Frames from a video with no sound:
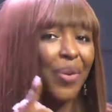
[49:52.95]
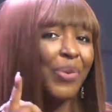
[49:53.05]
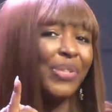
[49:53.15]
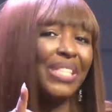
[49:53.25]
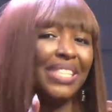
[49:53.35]

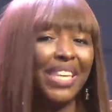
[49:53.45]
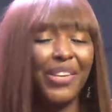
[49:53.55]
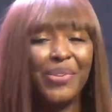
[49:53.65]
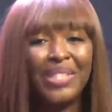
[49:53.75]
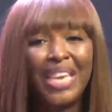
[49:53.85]
We'll
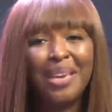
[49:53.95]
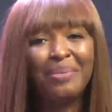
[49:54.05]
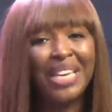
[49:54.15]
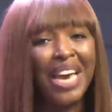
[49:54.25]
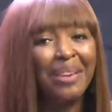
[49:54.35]
see you
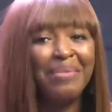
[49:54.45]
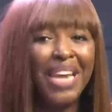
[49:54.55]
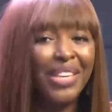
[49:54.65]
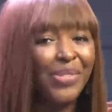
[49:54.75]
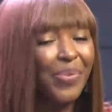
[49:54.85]
same
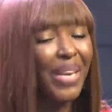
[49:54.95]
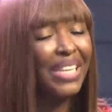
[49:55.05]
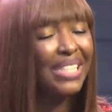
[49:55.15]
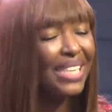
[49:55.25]
time next week.